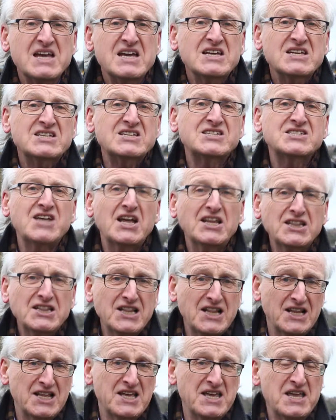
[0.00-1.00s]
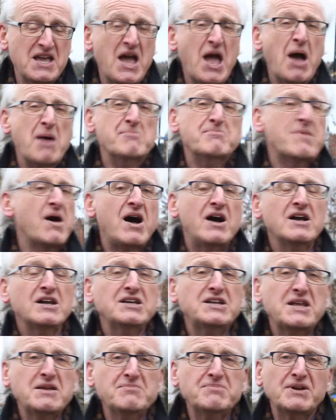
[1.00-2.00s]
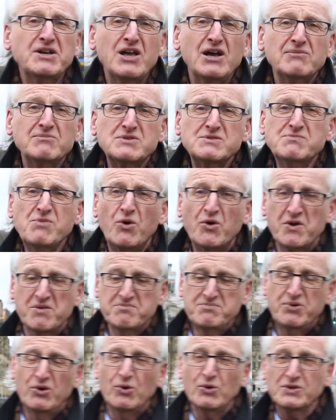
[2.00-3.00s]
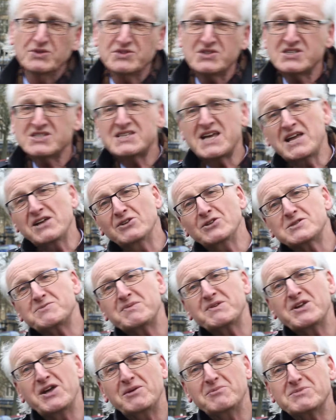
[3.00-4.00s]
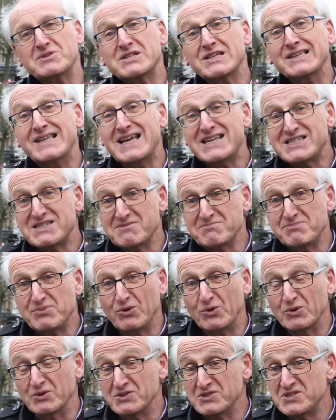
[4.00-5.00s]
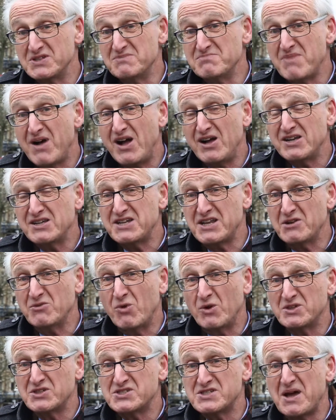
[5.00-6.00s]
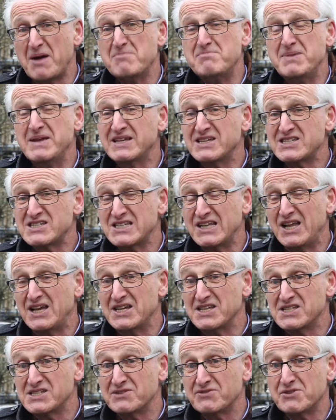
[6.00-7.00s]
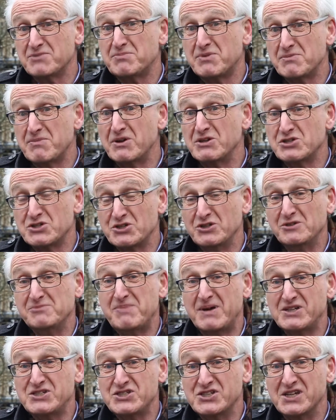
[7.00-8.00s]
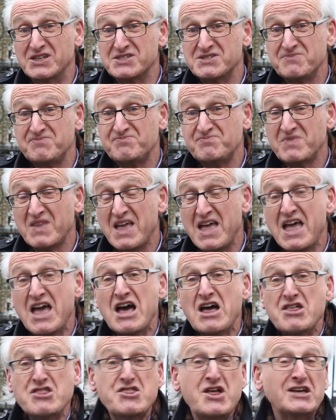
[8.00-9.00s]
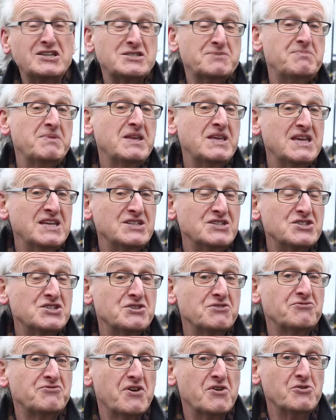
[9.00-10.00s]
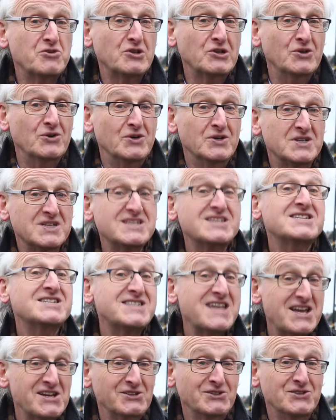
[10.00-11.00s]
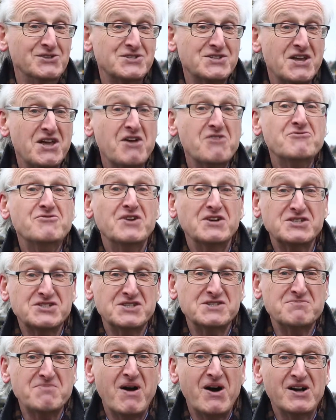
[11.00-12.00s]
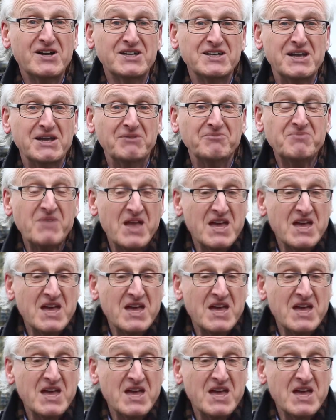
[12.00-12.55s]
Suddenly, marketing becomes more important, sales becomes less important, and marketing wants a bigger slice of the promotional budget. Thus begins the folklore, sales versus marketing.